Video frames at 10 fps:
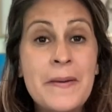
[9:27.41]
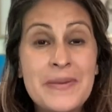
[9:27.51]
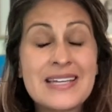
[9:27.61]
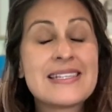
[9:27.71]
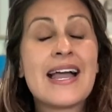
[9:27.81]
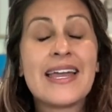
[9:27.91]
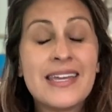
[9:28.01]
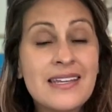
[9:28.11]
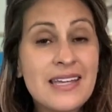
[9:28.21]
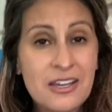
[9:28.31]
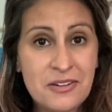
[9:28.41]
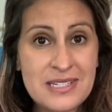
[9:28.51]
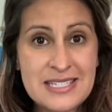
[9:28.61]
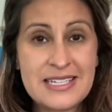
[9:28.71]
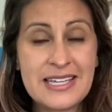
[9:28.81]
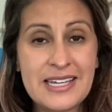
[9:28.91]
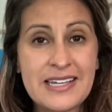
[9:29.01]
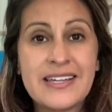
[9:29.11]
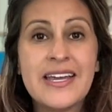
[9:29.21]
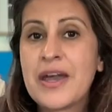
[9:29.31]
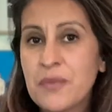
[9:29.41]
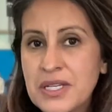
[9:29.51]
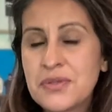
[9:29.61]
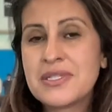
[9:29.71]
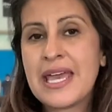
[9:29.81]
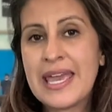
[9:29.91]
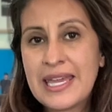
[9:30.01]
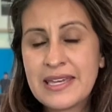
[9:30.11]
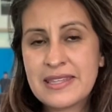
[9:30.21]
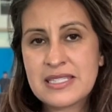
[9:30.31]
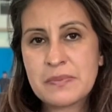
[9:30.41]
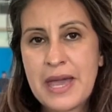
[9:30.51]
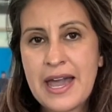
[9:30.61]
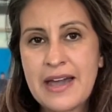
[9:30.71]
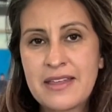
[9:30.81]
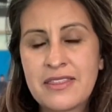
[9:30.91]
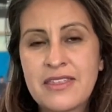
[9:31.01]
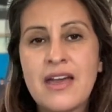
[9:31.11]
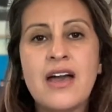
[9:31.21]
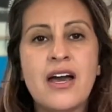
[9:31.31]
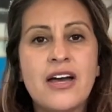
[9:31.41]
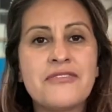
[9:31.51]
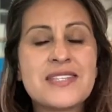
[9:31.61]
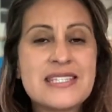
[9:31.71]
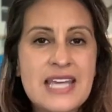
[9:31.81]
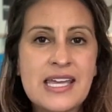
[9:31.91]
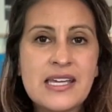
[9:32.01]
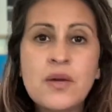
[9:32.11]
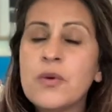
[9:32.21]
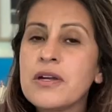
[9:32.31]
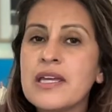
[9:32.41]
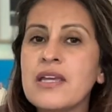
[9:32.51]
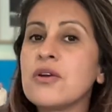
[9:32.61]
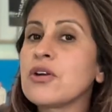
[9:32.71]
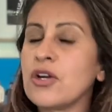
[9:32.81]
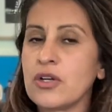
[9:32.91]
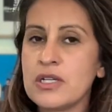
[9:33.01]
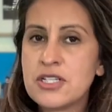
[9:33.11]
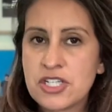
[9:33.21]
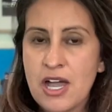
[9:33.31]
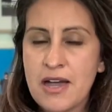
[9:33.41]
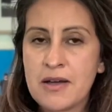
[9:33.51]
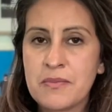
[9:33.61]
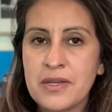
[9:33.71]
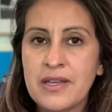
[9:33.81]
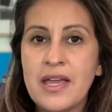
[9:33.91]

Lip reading: Because I can guarantee that when you take this path of staying working your current job